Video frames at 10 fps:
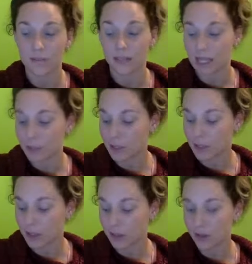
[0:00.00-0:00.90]
Lemon
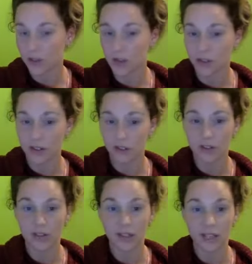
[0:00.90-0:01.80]
you could also use.
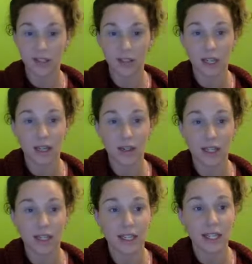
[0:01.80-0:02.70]
I use it a lot
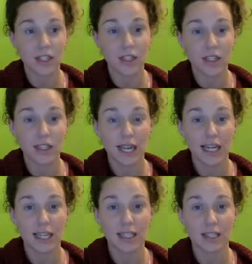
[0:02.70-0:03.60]
in the kitchen,
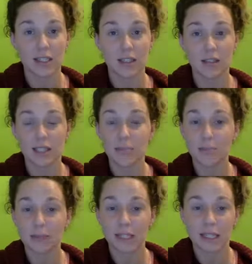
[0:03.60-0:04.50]
adding it to
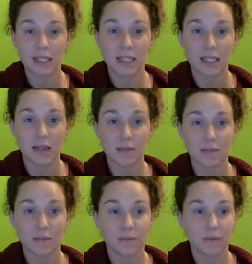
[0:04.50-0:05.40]
dips and
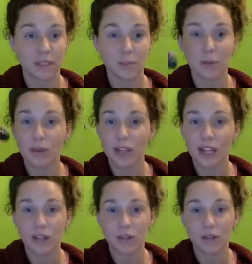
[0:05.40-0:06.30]

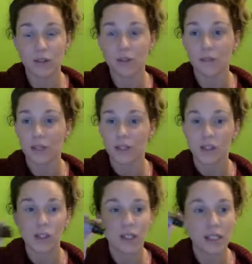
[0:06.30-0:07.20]
smoothies or
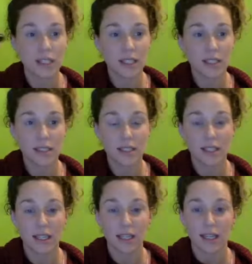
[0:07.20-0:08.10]
juices,
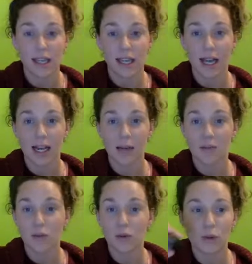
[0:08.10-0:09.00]

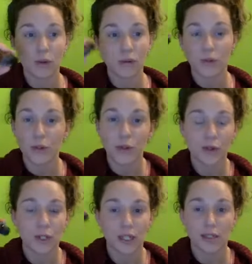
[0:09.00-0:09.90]
raw
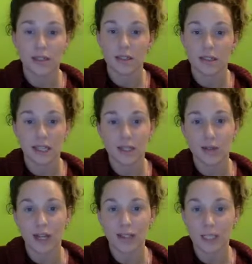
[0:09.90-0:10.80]
food and
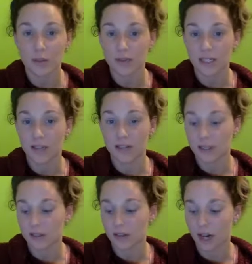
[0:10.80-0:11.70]
all that type of stuff.
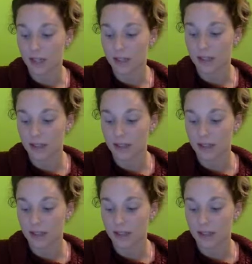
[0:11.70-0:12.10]
It's a great